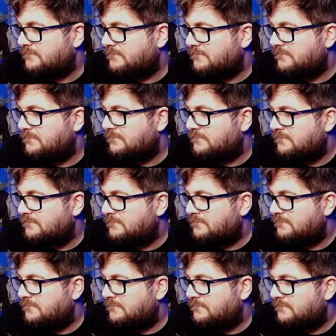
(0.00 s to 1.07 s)
I think it is called
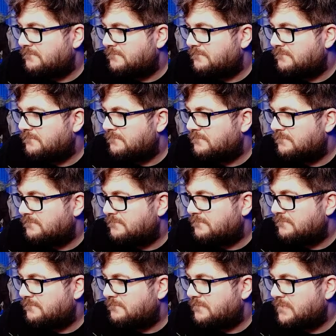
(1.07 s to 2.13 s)
Pizza Time.
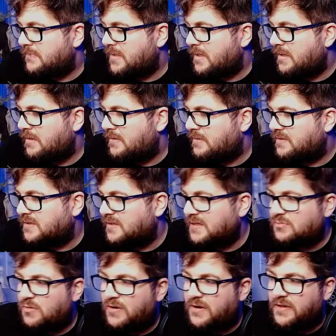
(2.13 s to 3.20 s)
So
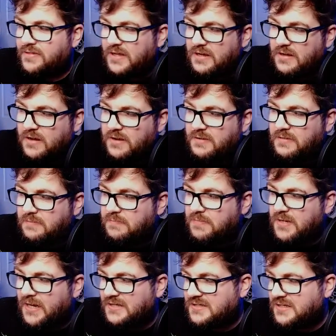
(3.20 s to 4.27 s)
this one I think I
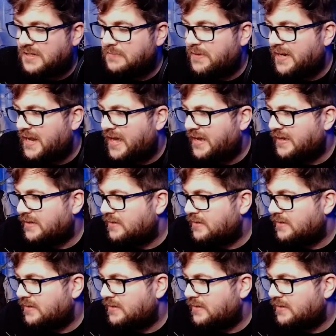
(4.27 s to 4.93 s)
clicked a little bit late.